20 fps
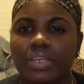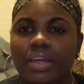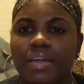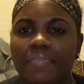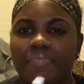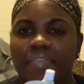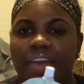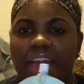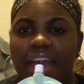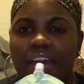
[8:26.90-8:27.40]

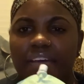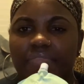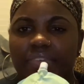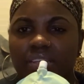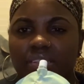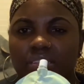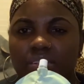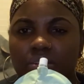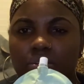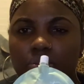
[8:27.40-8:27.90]
They have
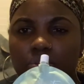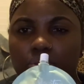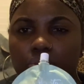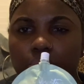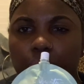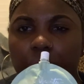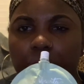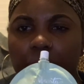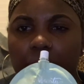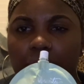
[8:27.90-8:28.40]
these little
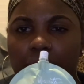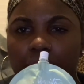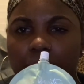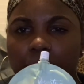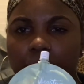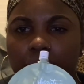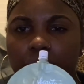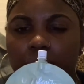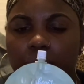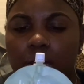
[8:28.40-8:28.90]

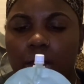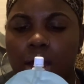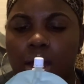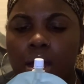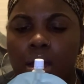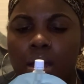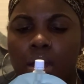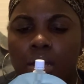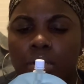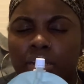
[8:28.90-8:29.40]
$3,
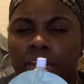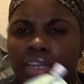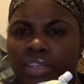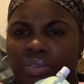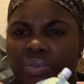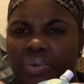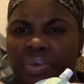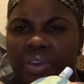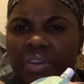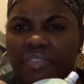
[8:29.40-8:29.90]
like
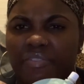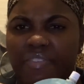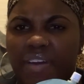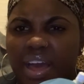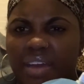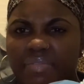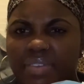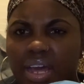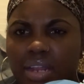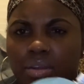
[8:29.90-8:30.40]
$3 or
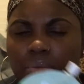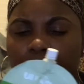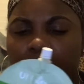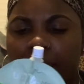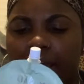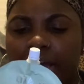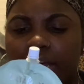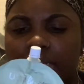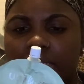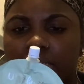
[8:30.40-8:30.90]
$5
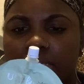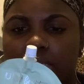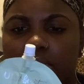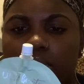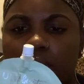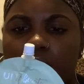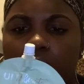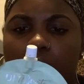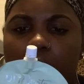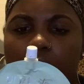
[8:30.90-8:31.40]
masks.
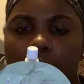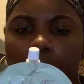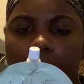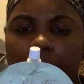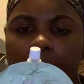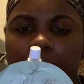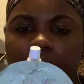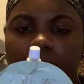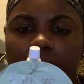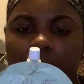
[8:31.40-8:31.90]
I
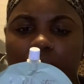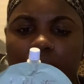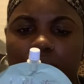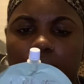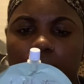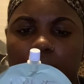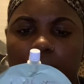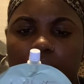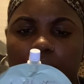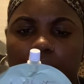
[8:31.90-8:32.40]
picked this
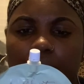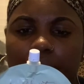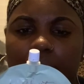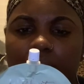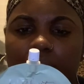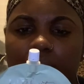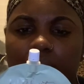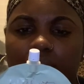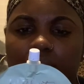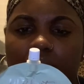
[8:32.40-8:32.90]
one up.
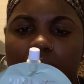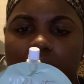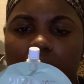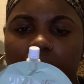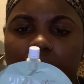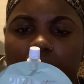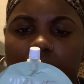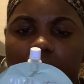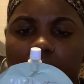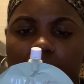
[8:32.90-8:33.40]
This is the
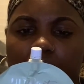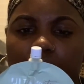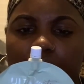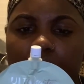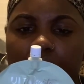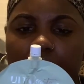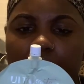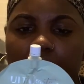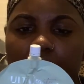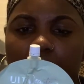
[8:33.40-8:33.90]
avocado
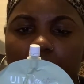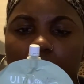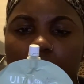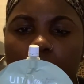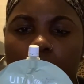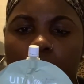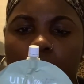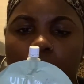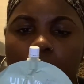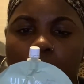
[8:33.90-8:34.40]
and
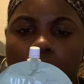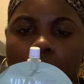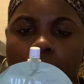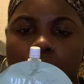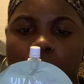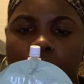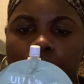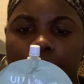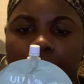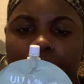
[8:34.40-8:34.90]
kale
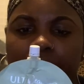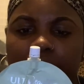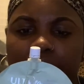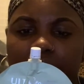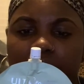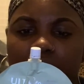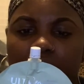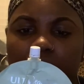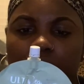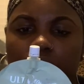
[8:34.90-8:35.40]

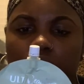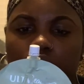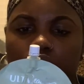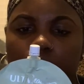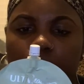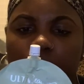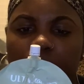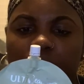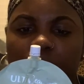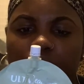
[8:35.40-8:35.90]
nourishing
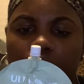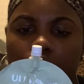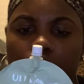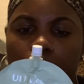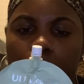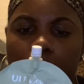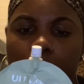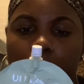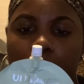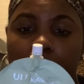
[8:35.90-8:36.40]

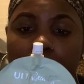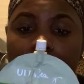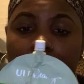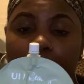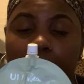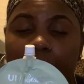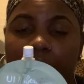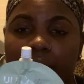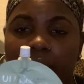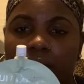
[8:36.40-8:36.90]
superfood mud
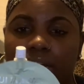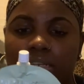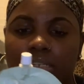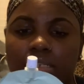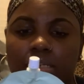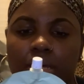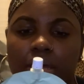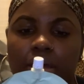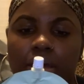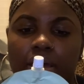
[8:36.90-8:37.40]
mask,